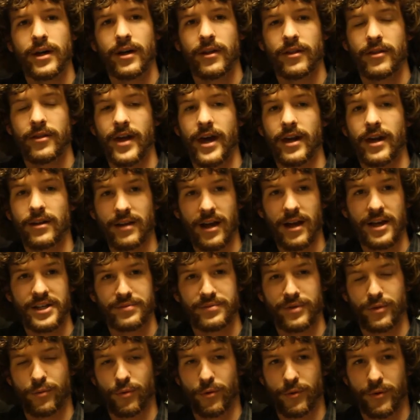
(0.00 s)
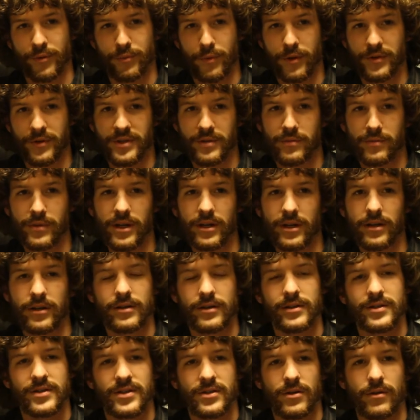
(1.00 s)
that allows me to work with multimedia,
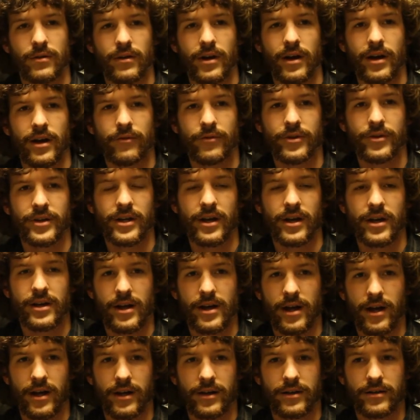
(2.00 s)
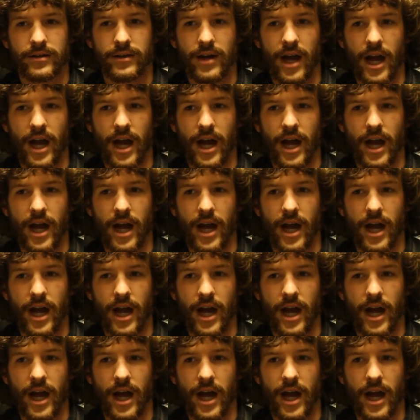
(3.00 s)
and so every day I